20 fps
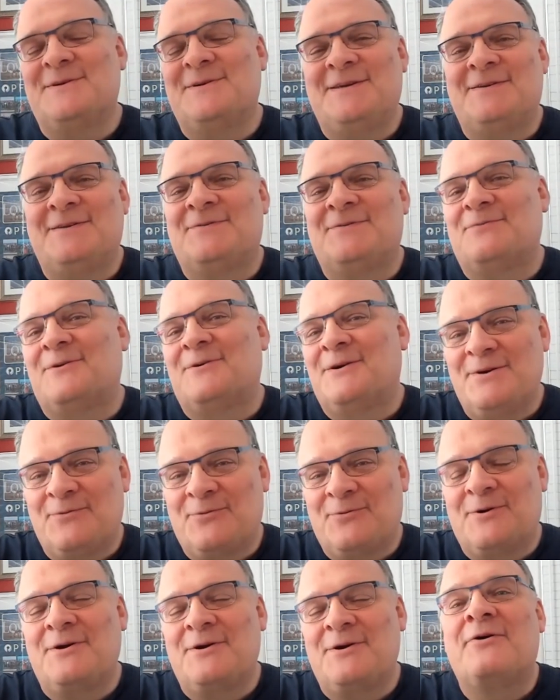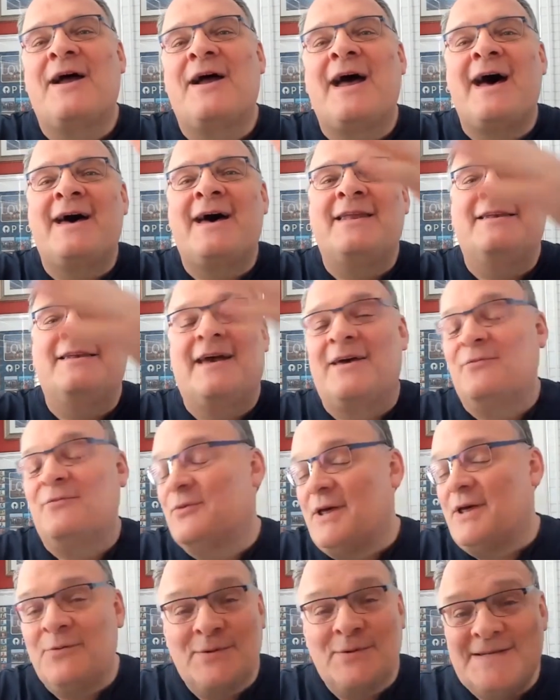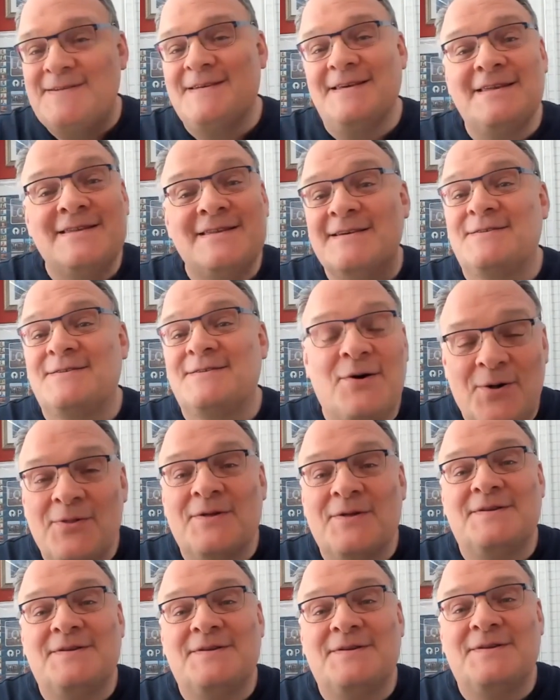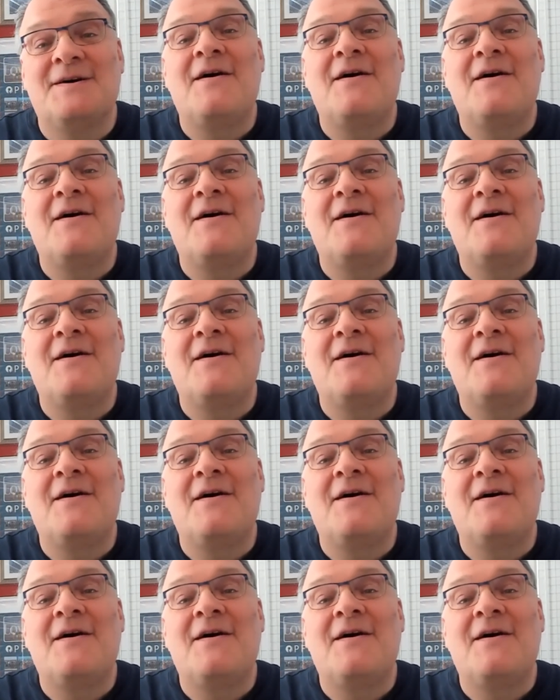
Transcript: between where you're at, and we see this all